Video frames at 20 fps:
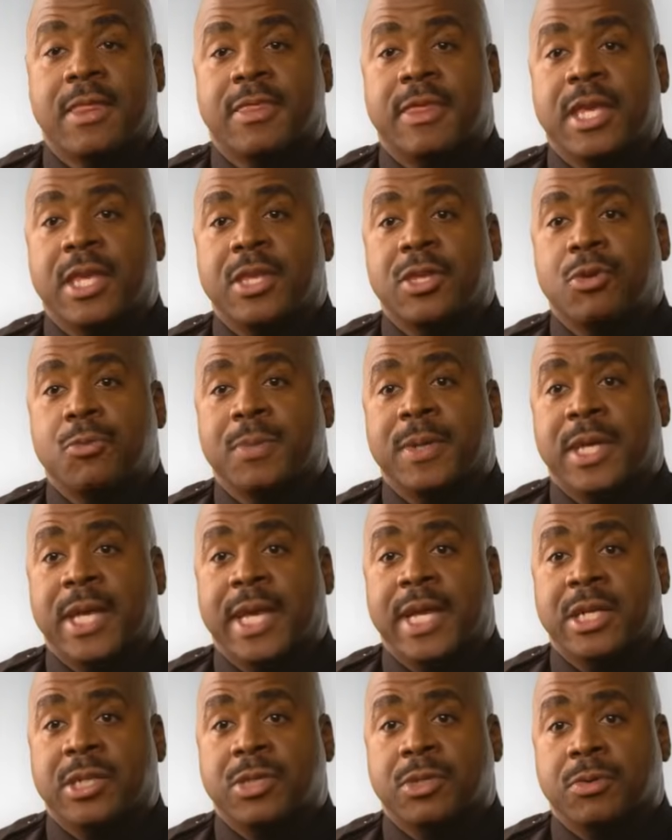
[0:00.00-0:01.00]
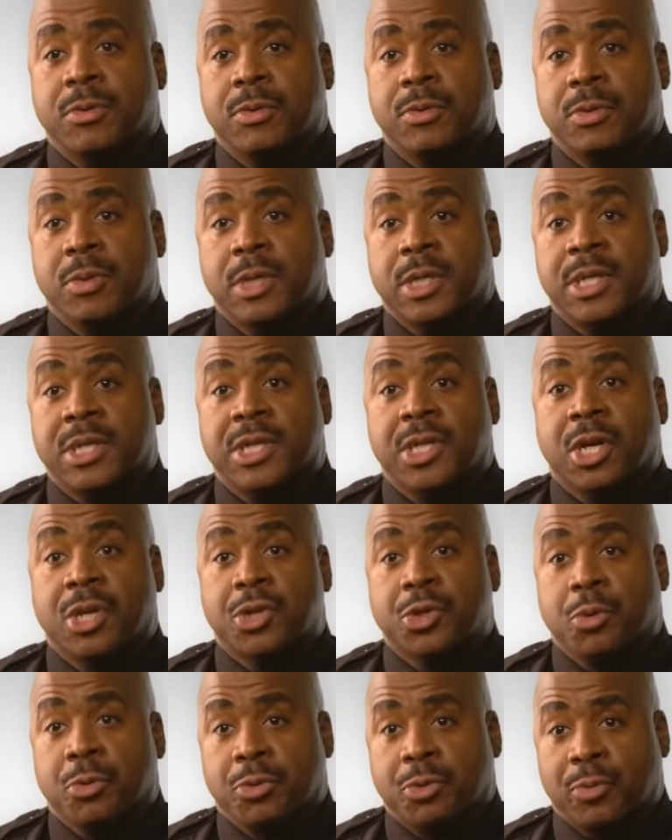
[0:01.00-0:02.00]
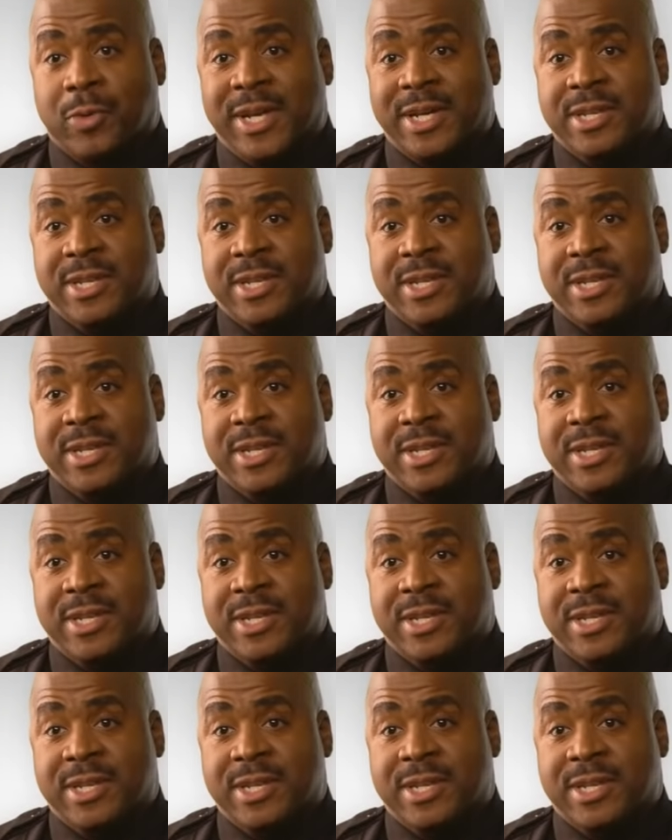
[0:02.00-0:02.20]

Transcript: then you begin to conduct your threat